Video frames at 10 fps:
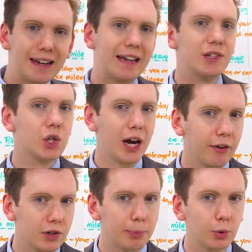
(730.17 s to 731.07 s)
is
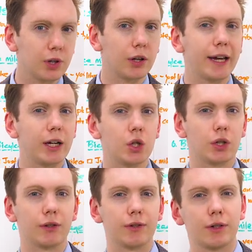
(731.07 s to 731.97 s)
charitable
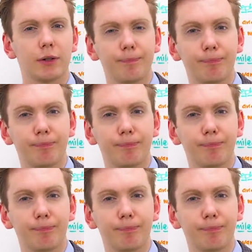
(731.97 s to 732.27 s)
donations.